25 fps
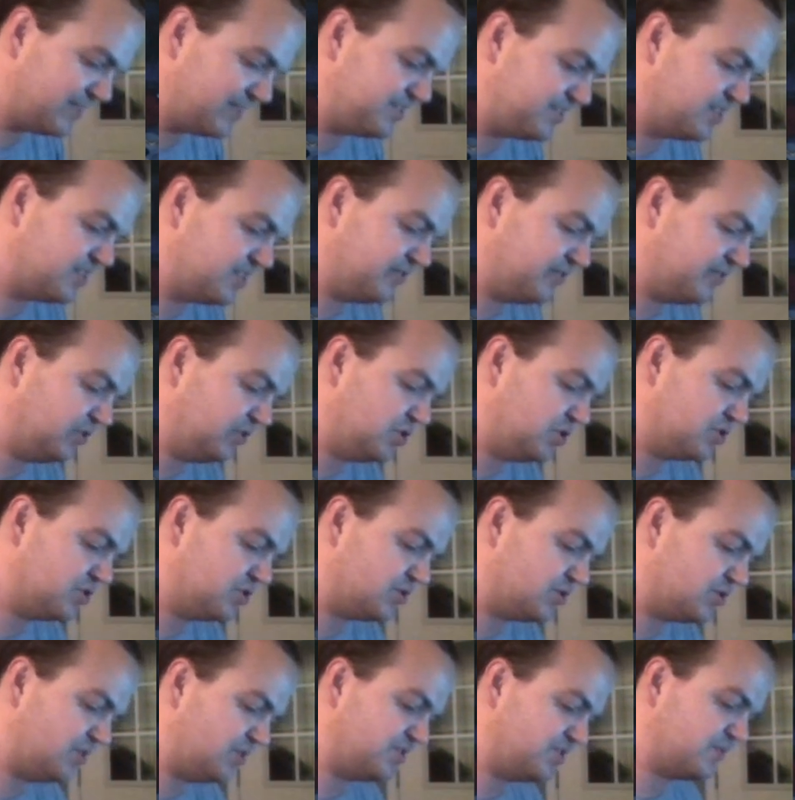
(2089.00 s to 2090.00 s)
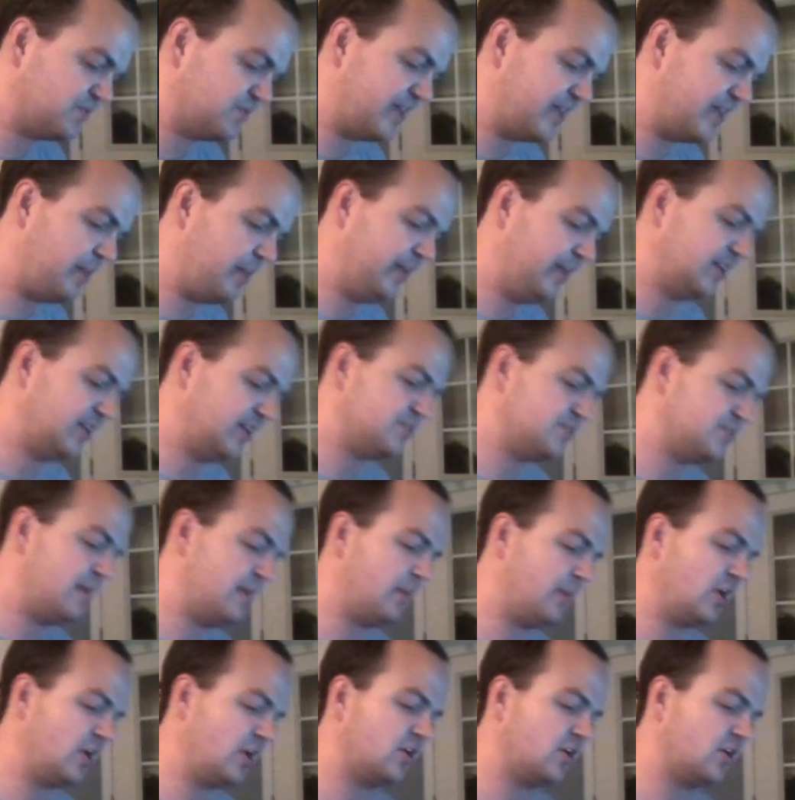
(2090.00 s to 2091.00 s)
Digivolution sources without paying its
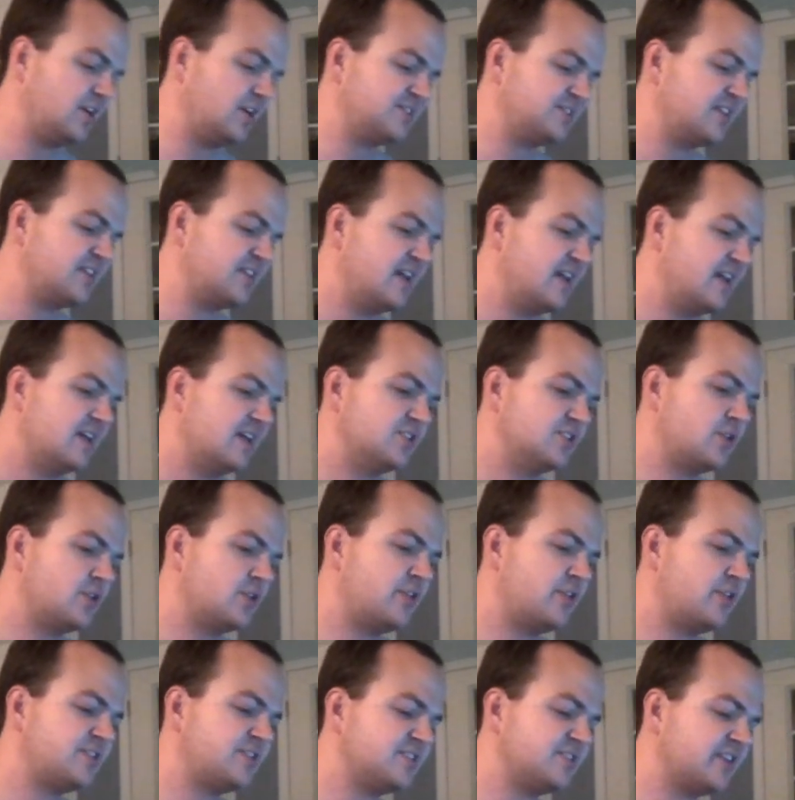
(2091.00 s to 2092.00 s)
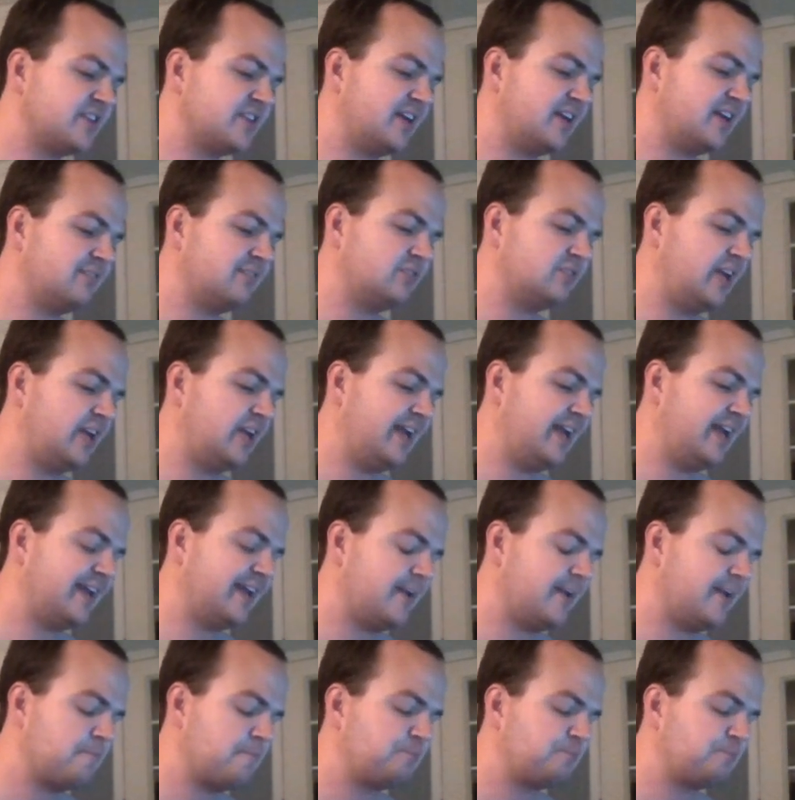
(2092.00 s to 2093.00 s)
memory cost. So this is kind of
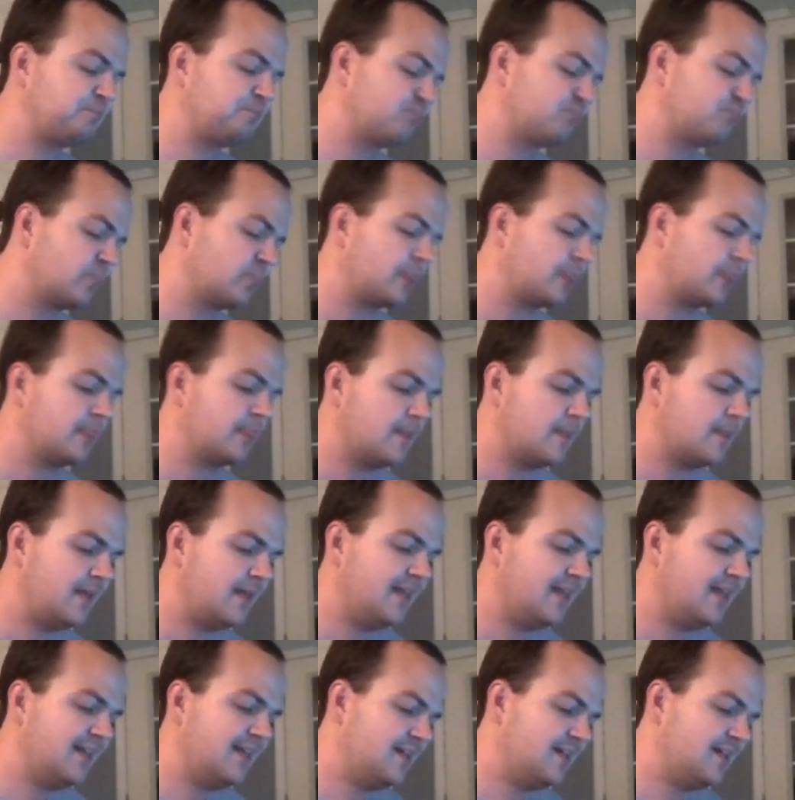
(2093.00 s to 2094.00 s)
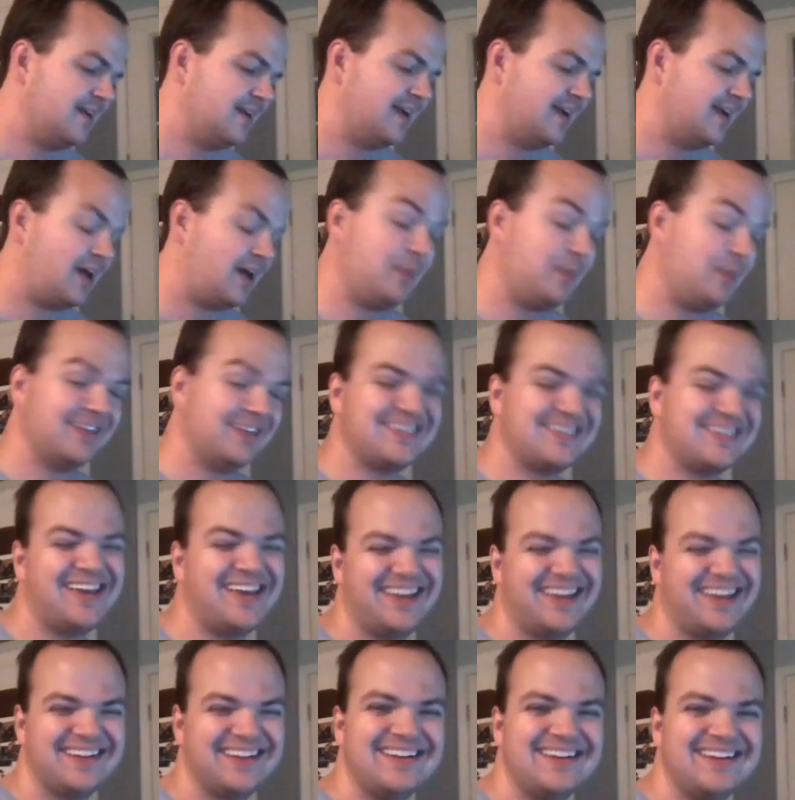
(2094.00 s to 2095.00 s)
like... I mean,
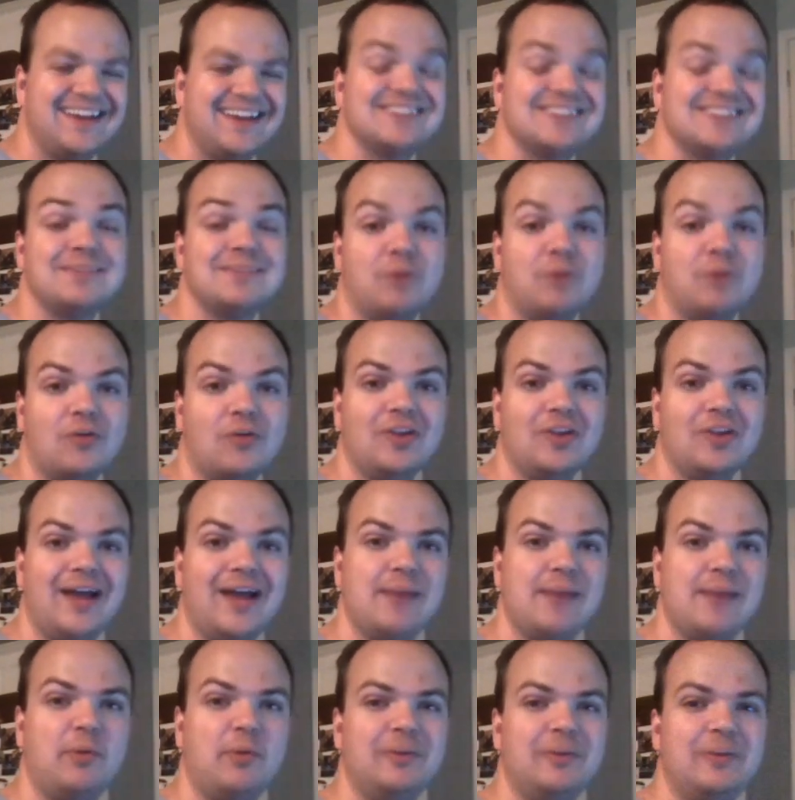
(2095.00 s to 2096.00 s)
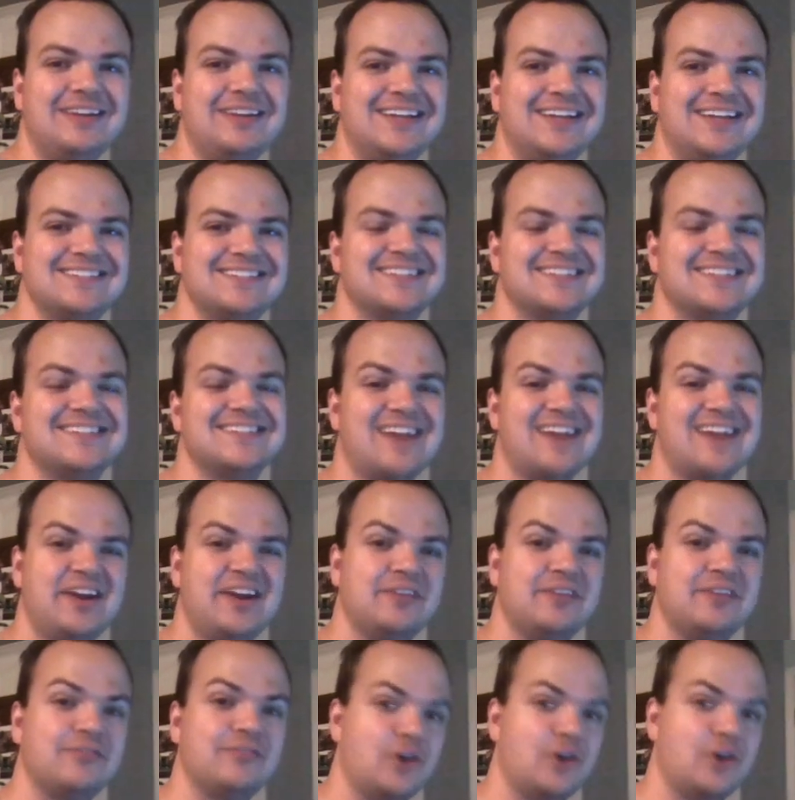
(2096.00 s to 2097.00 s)
it's a more reliable but less
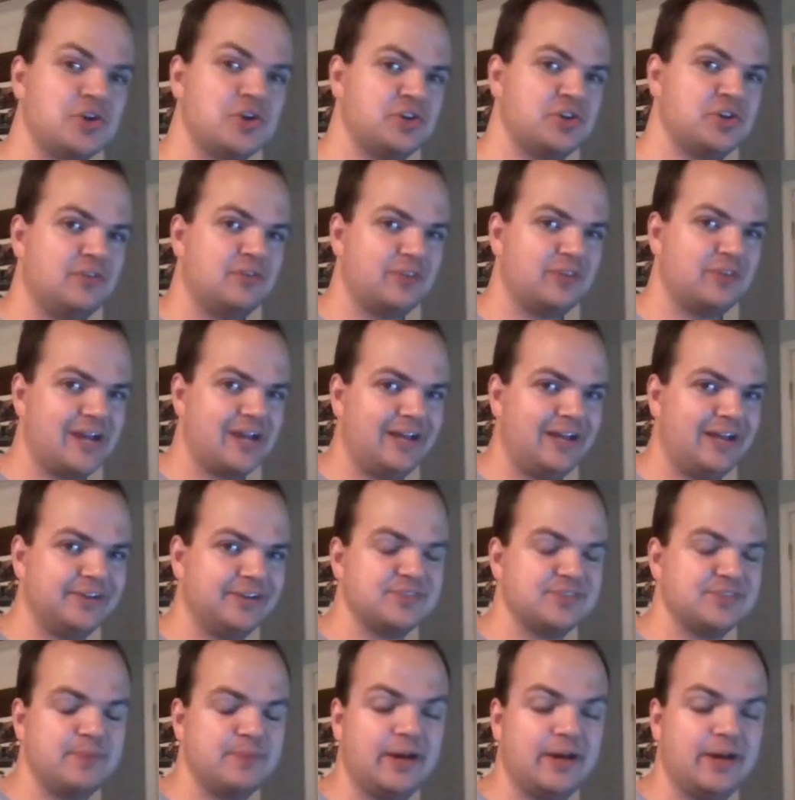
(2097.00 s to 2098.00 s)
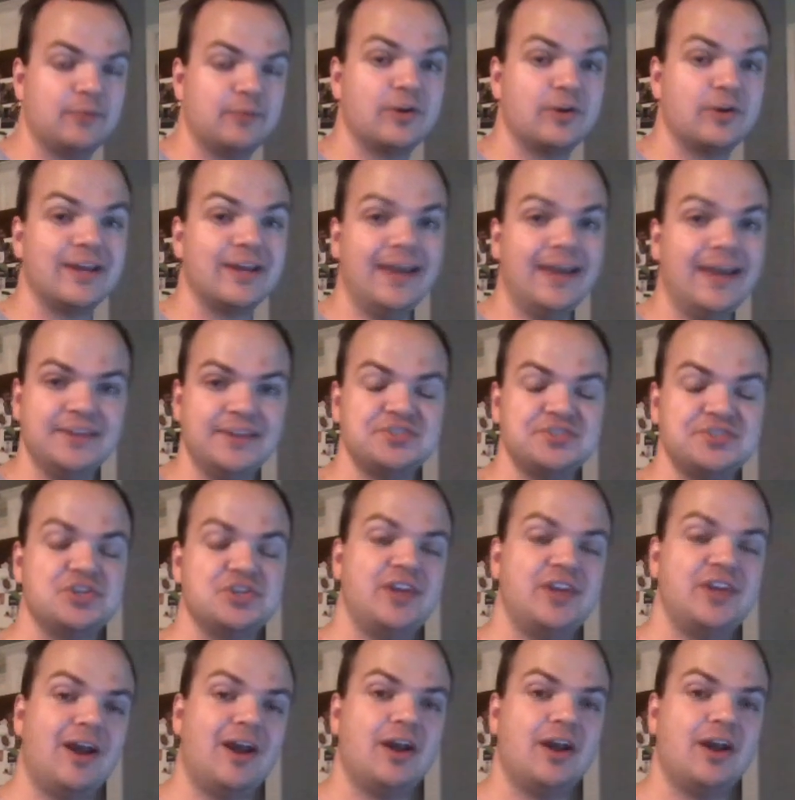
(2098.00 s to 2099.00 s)
exciting version of Regalicusmon, where again, it's
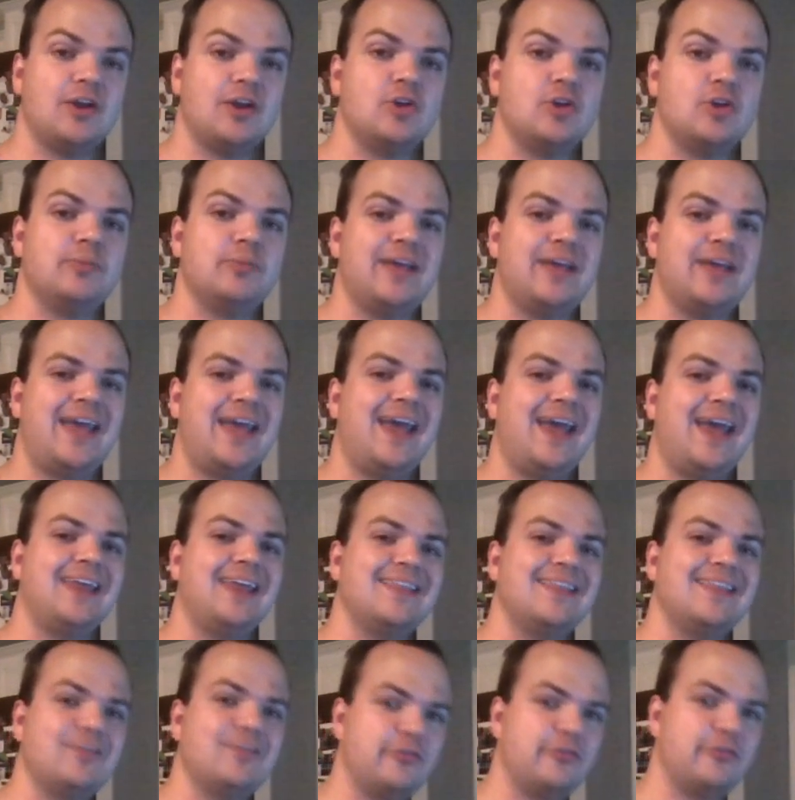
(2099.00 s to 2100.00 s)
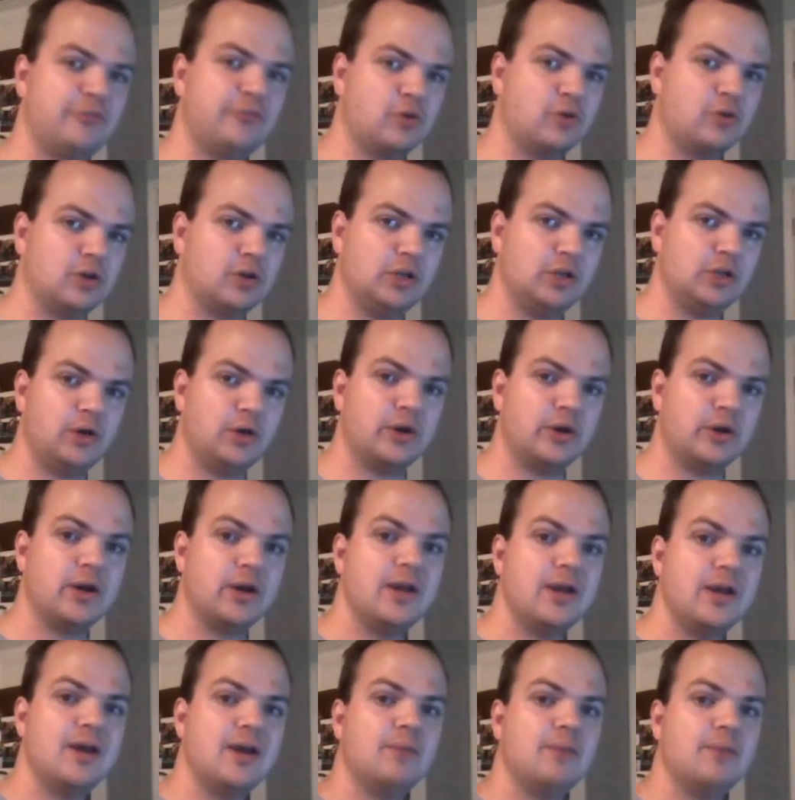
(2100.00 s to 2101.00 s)
generic. You can play any level 4 or lower,
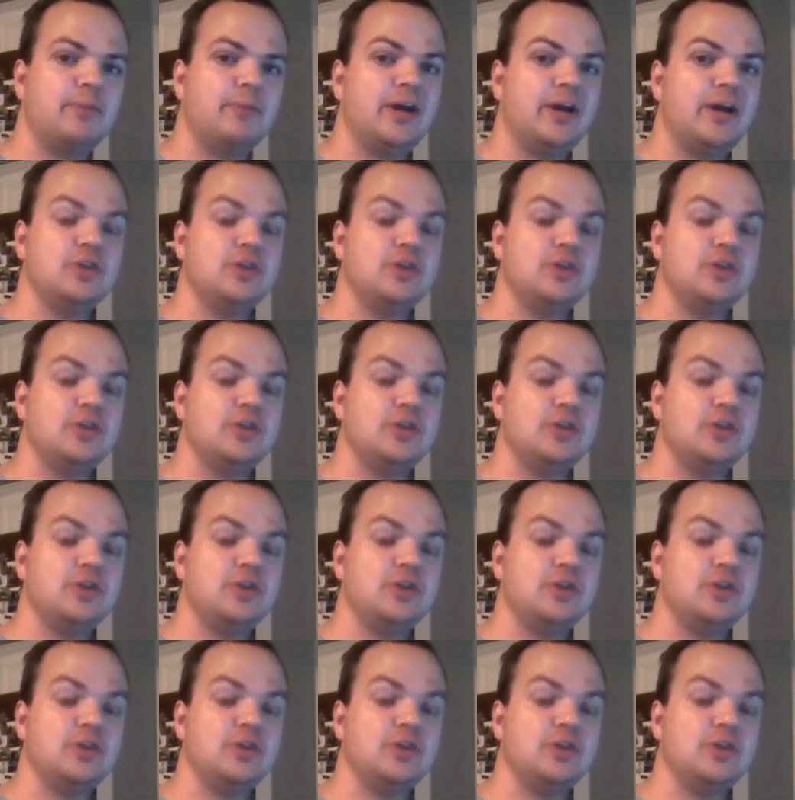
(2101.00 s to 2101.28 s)
but you